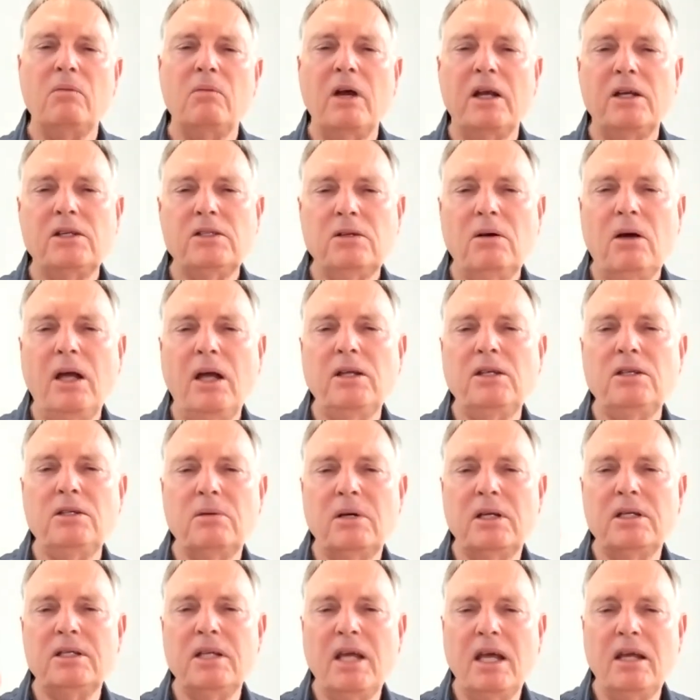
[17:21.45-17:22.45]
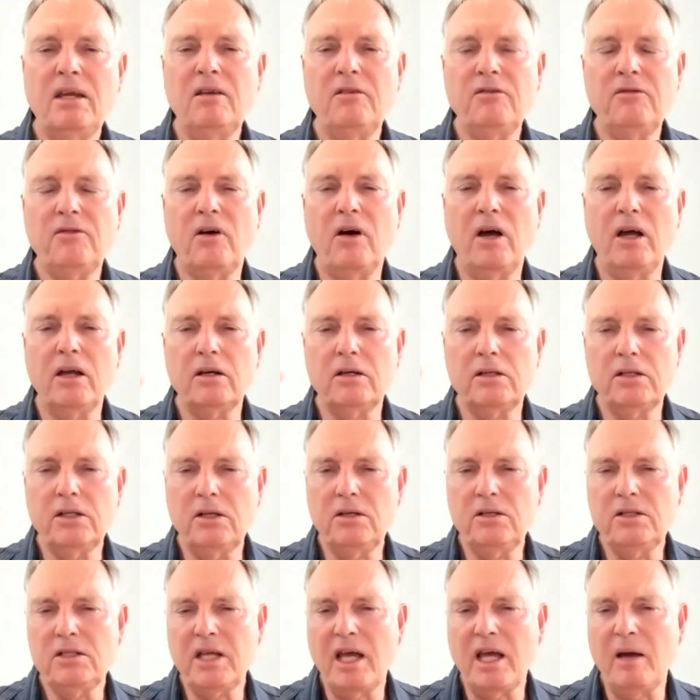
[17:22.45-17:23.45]
We're trying to identify or
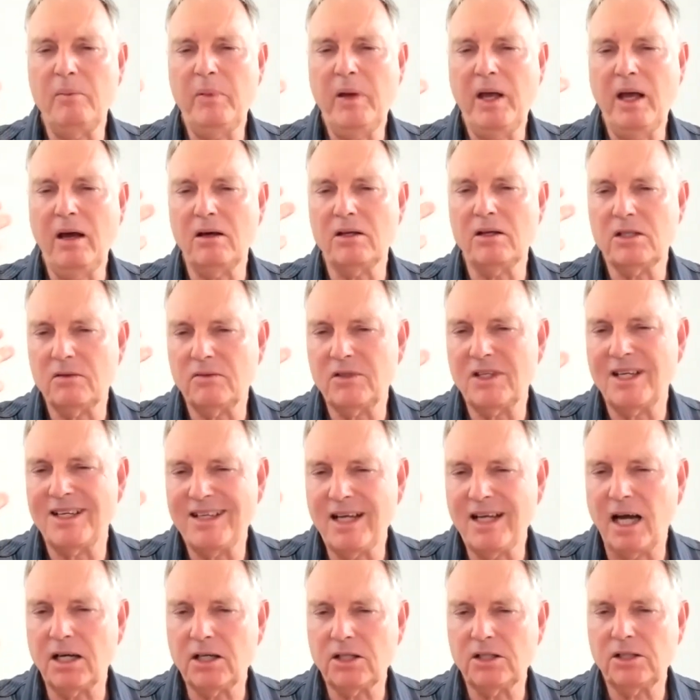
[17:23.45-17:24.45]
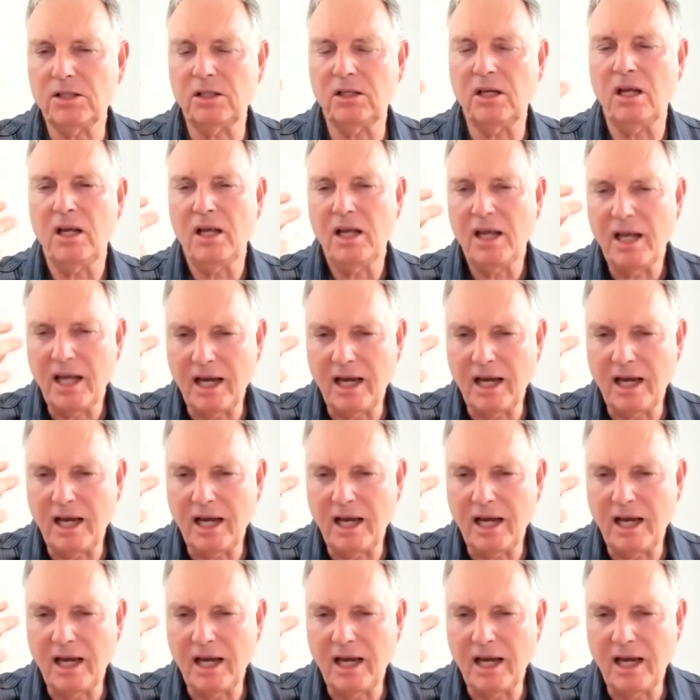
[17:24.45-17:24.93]
use our powers of deduction,